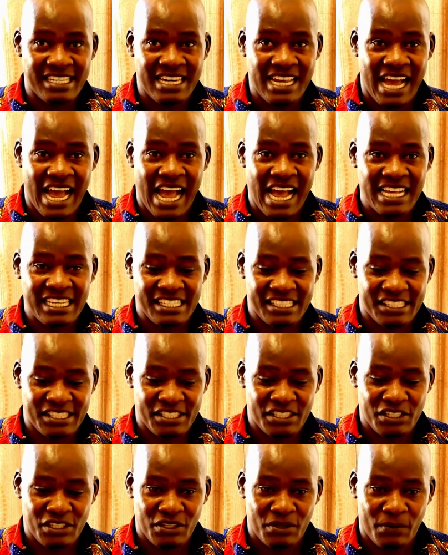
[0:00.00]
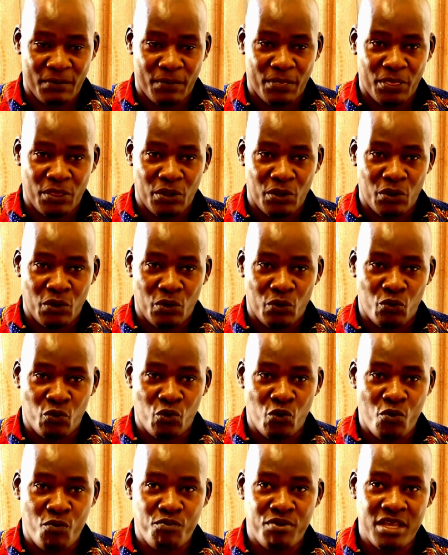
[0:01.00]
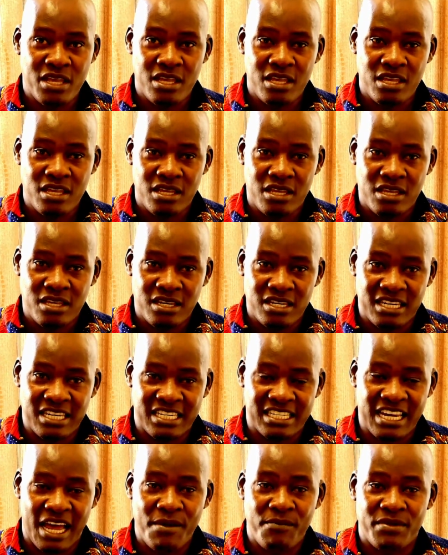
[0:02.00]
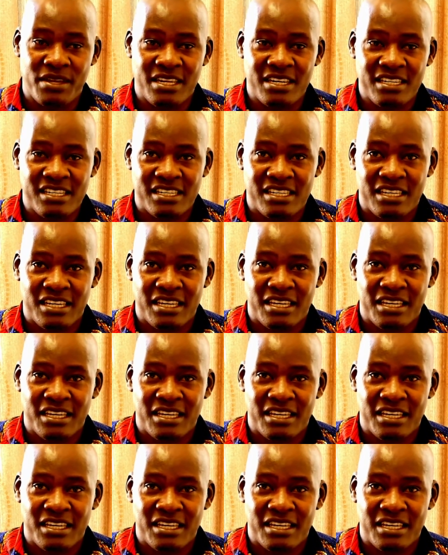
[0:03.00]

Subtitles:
in us will be determined